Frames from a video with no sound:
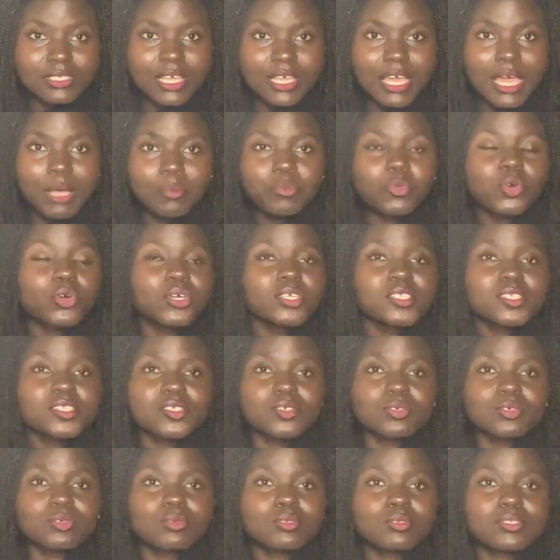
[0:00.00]
I'm going
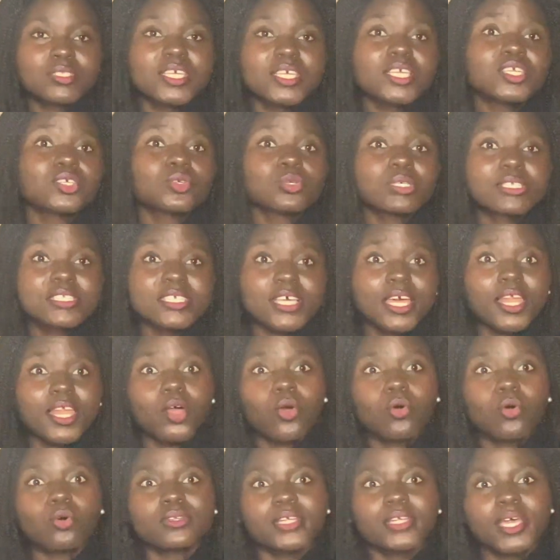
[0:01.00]
to take you inside and
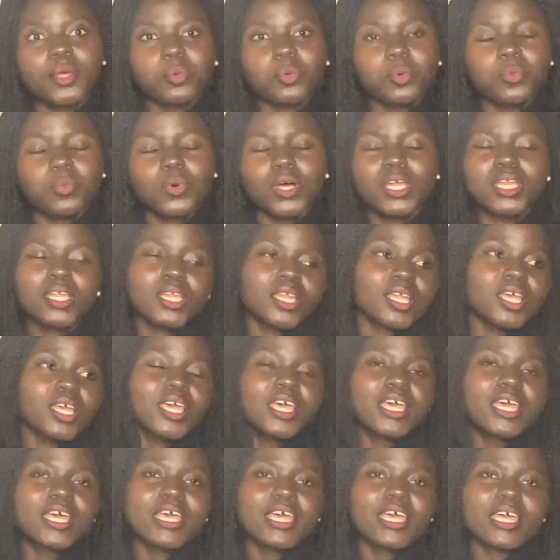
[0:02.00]
call 911."
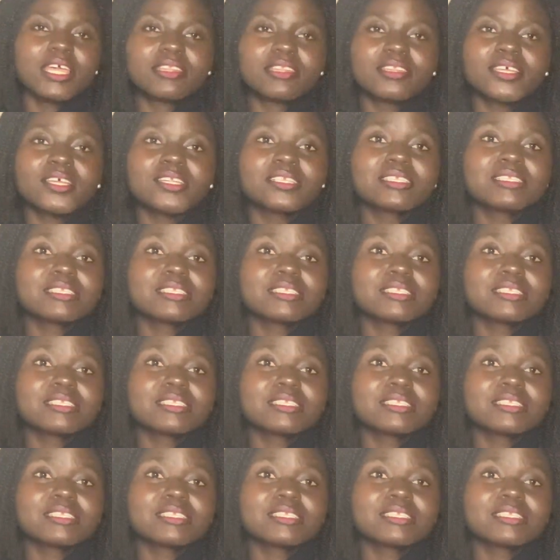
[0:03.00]
And then